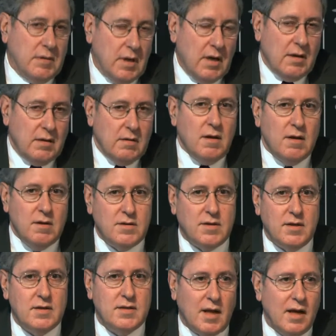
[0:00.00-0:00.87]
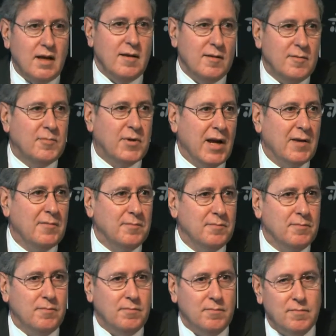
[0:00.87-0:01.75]
I insist, I
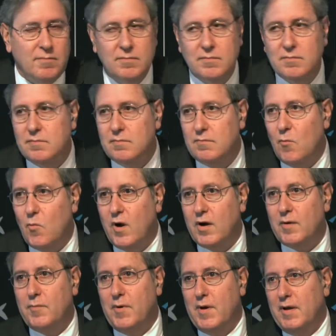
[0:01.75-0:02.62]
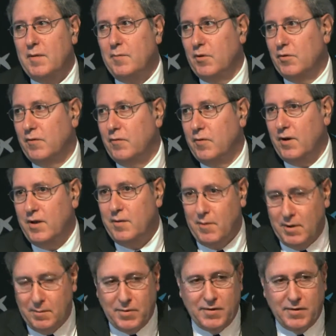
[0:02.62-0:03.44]
can work very beautifully, very